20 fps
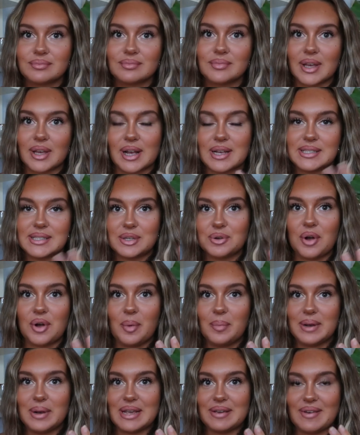Like I still
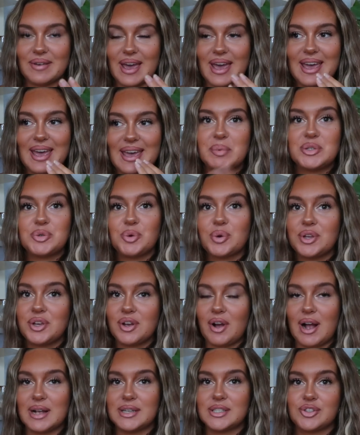can't believe it. I'll be talking
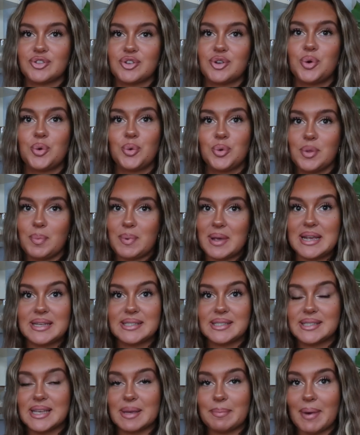guys through all the
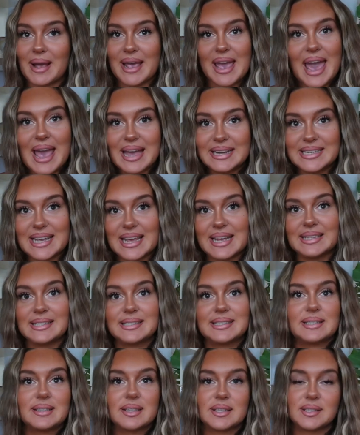pieces in my
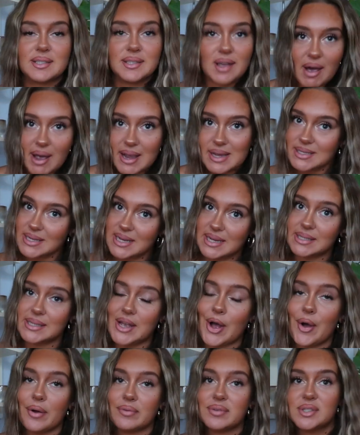edits, the sizes,
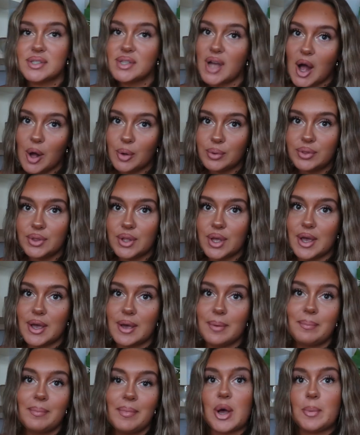how I've styled
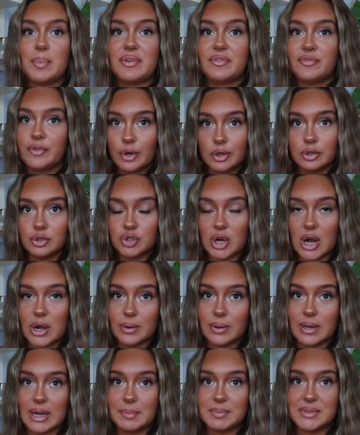them. There'll be full on
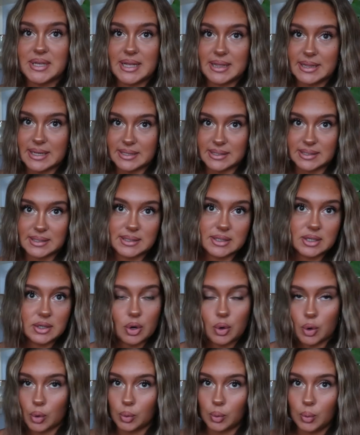try on clips in this
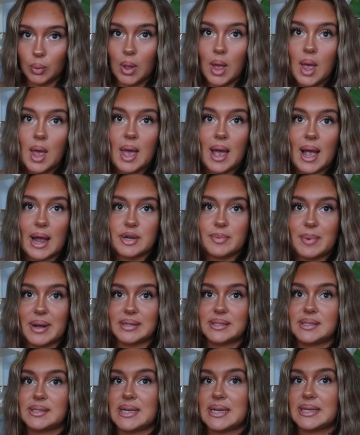haul and you'll be
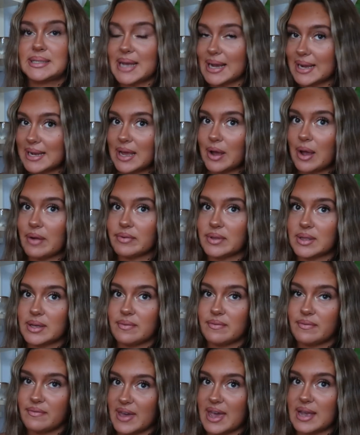able to see exactly how
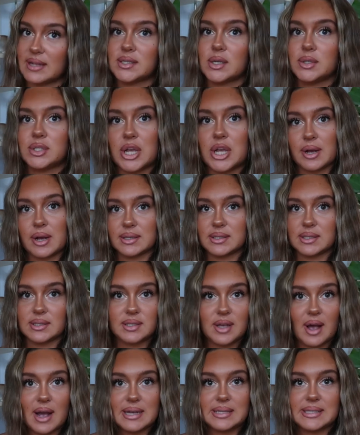everything fits. I'll guys the
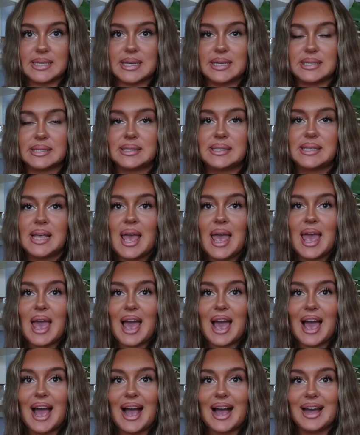sizes.
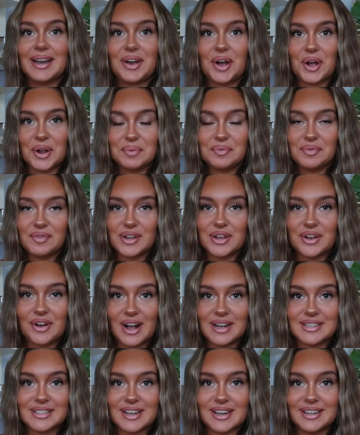And hopefully you
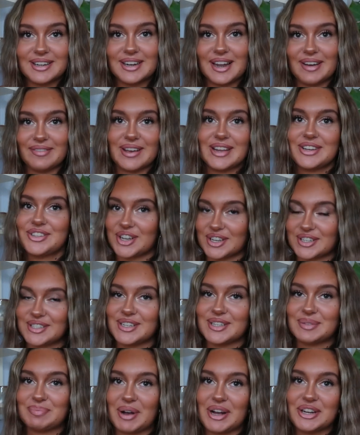guys are gonna love it
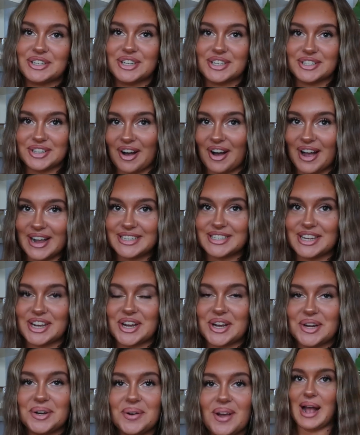just as much as I
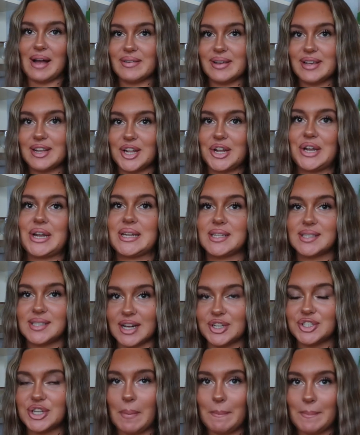do. I have included
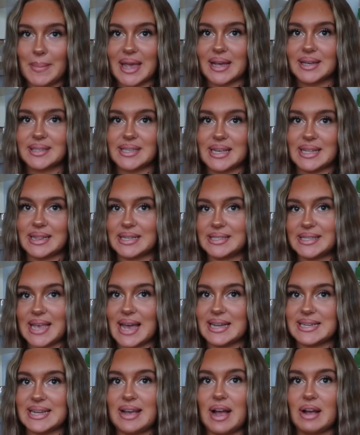such a mix in this
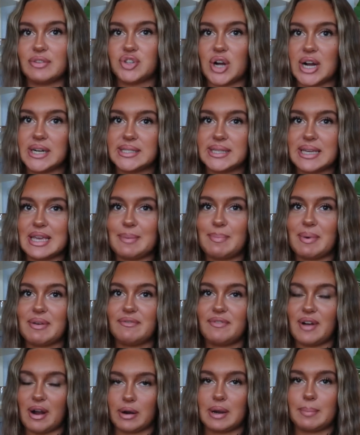edit. I tried to keep
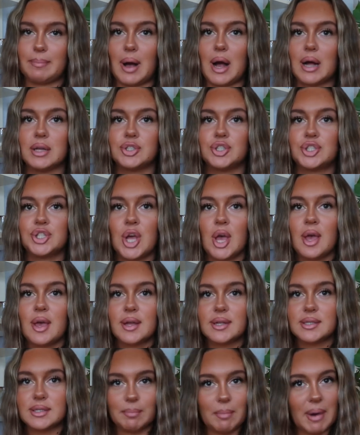it very much
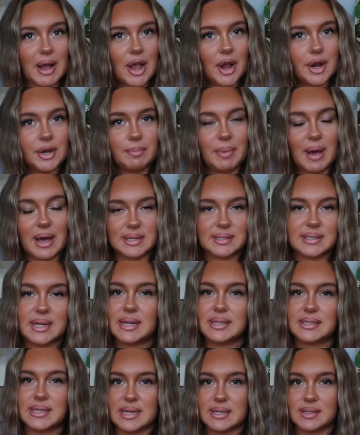to my own
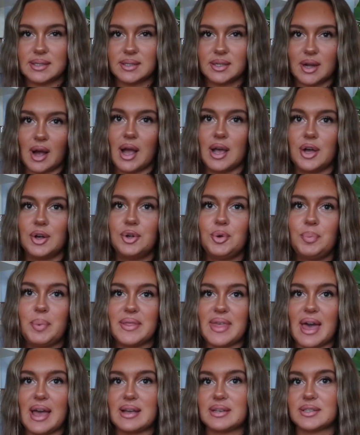personality and style,
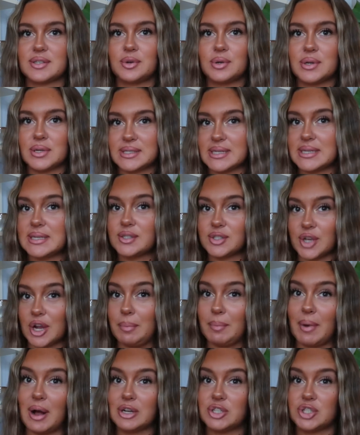but that is honestly so
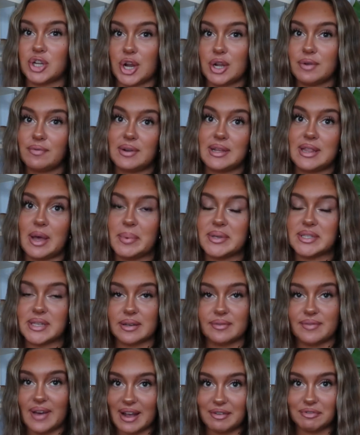much. So hopefully there'll be
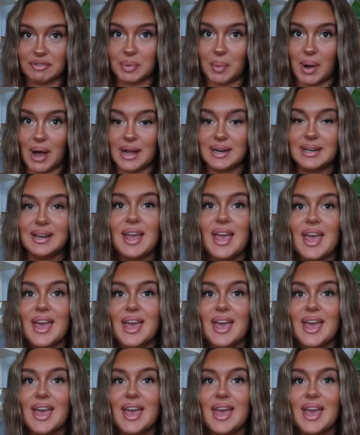something for everyone.